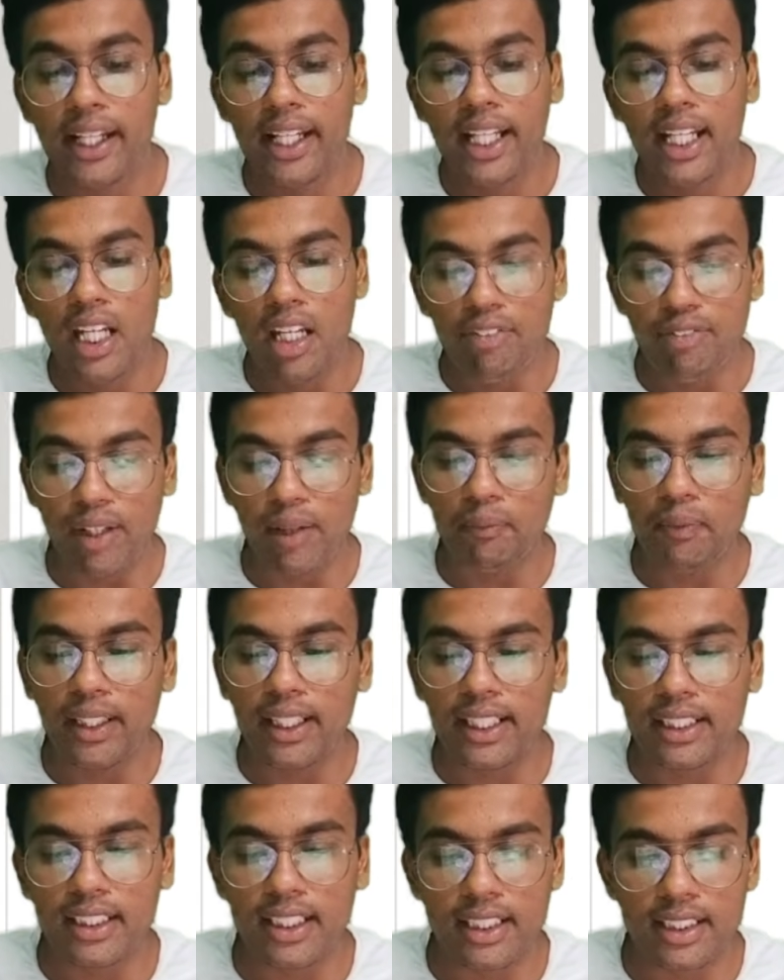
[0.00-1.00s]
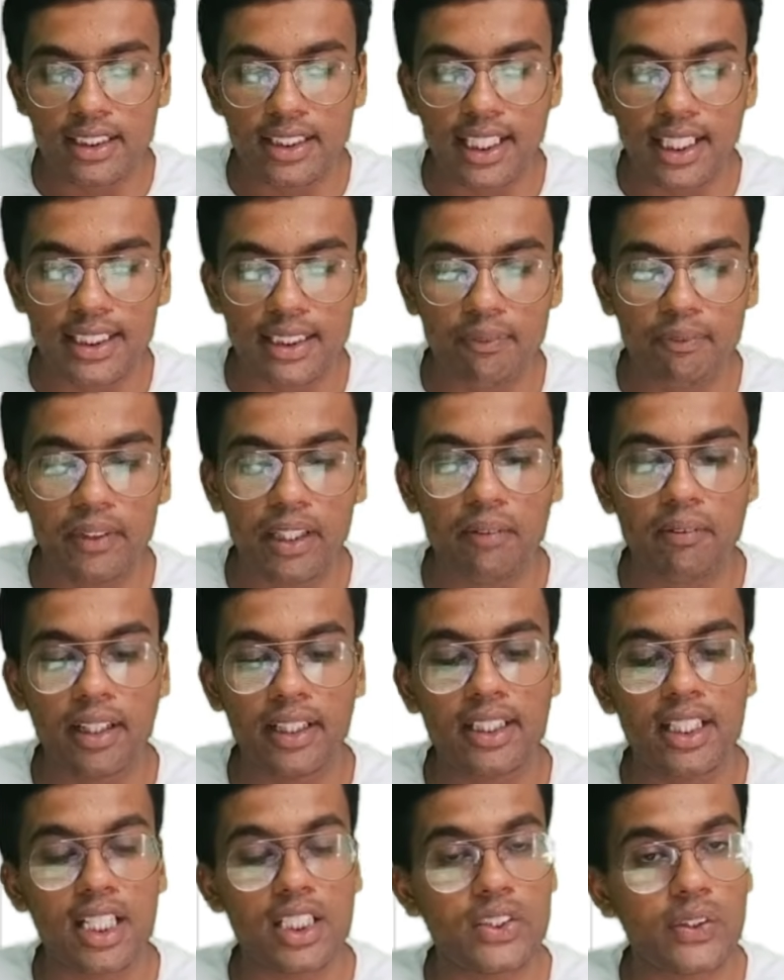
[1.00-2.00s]
If application is accepted by
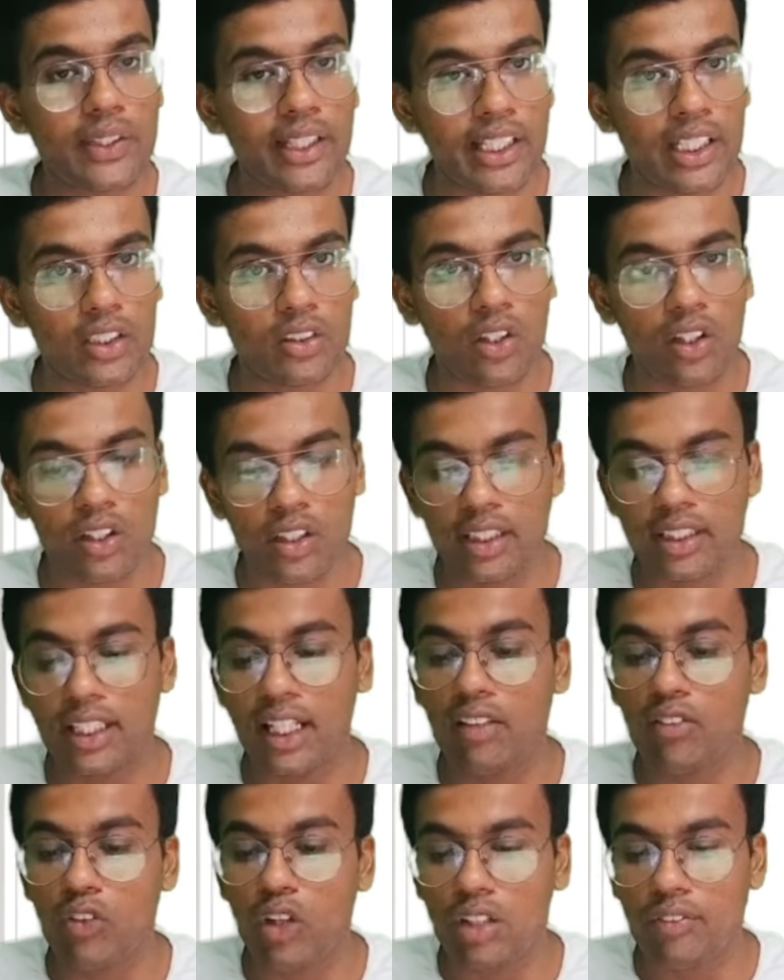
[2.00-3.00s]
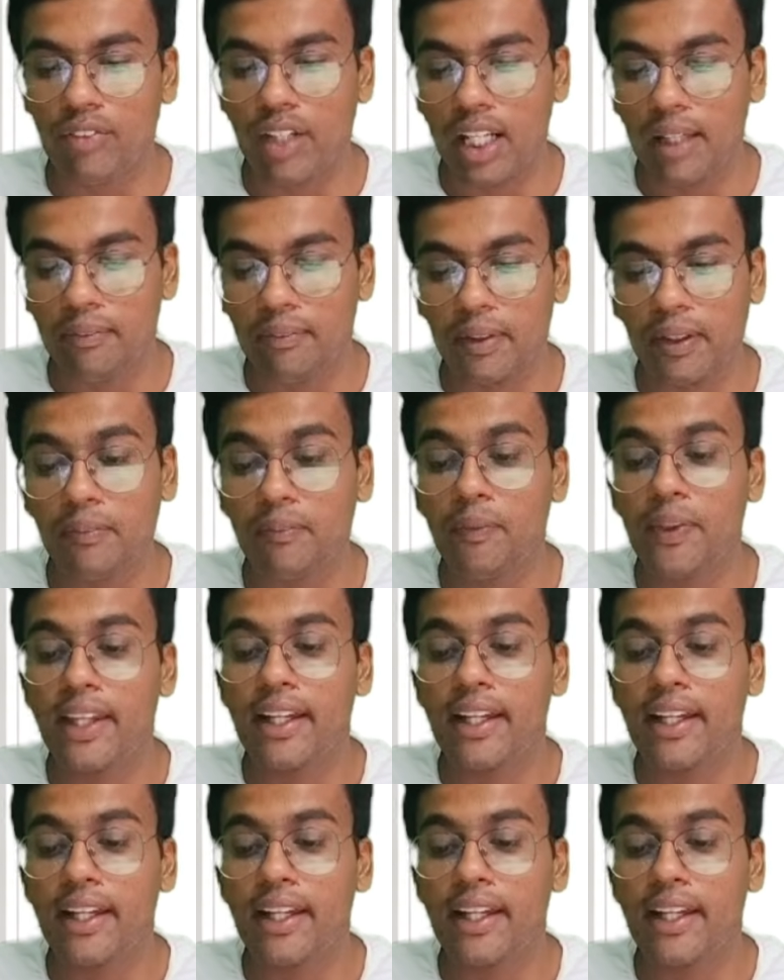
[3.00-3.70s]
the adjudicating authority, then what will happen?